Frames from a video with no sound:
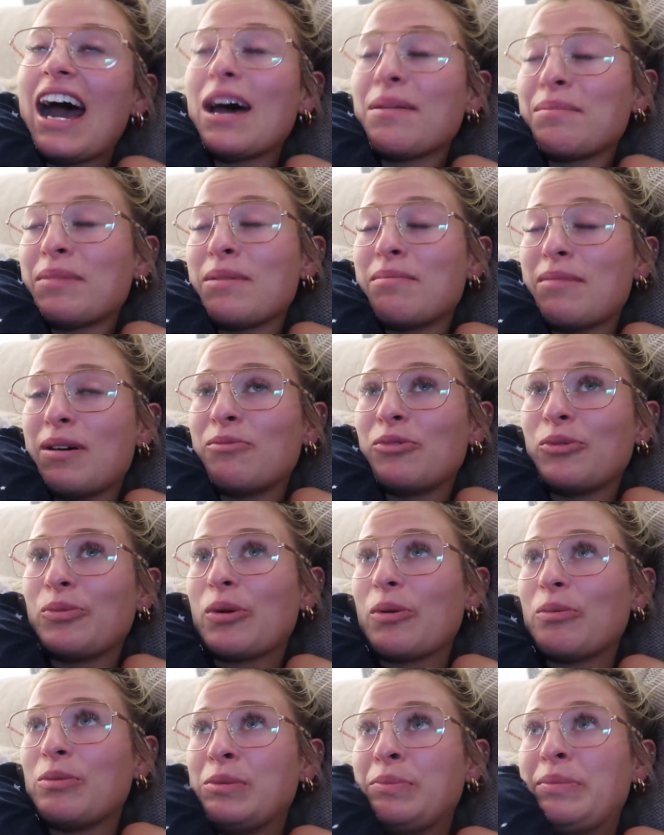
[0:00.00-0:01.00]
and my mum will
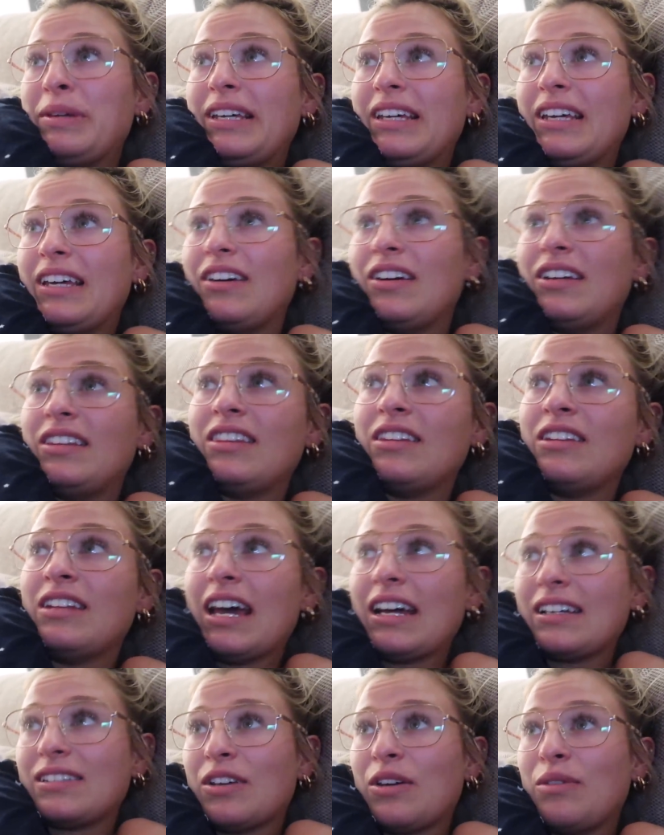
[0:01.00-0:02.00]
probably be here in the
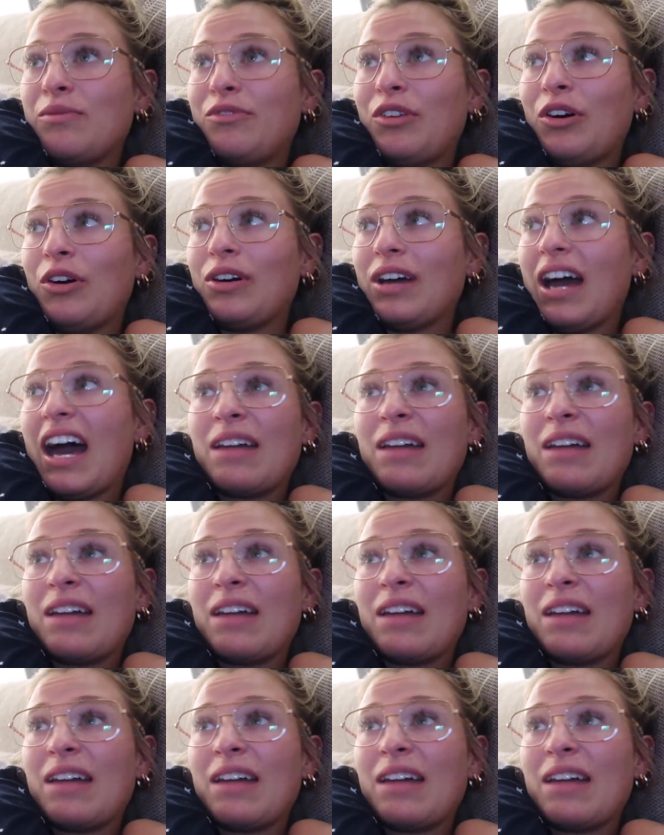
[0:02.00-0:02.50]
next home vlog,